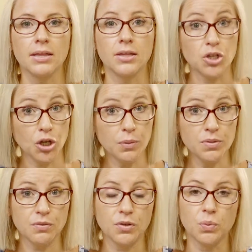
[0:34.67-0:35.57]
the
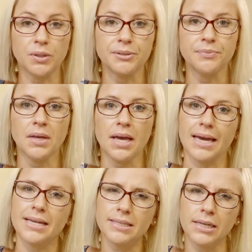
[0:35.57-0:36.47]
terms of your will
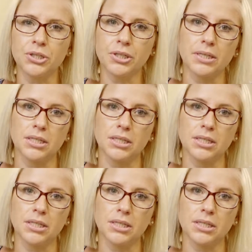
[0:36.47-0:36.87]
and essentially